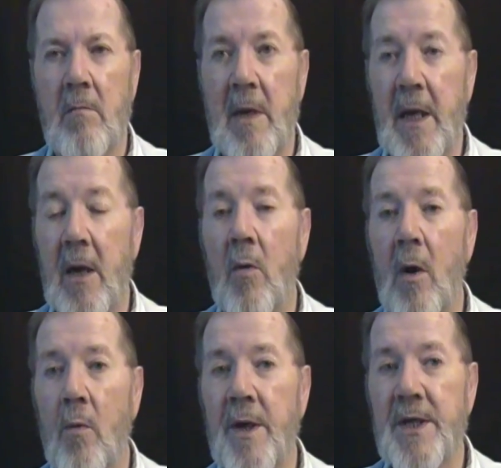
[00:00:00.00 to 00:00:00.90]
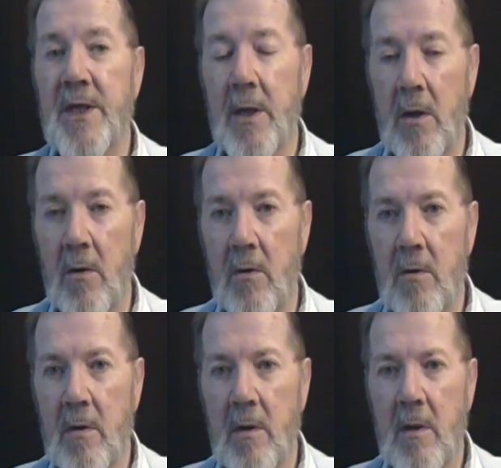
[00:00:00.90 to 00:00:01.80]
meaning what we
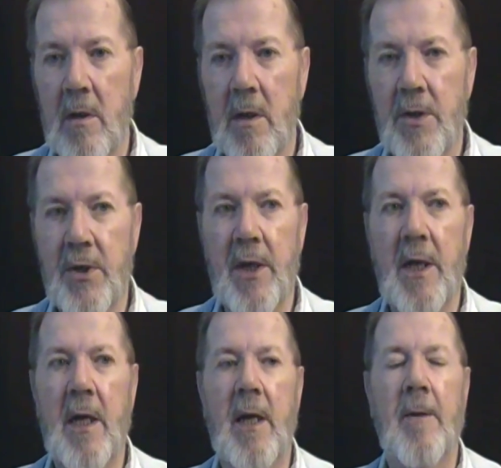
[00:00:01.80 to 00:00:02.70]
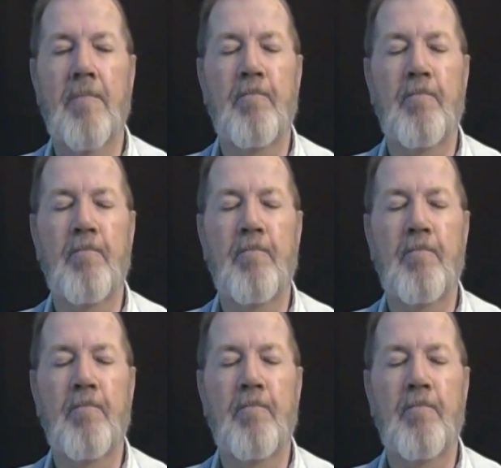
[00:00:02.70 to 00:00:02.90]
sow today.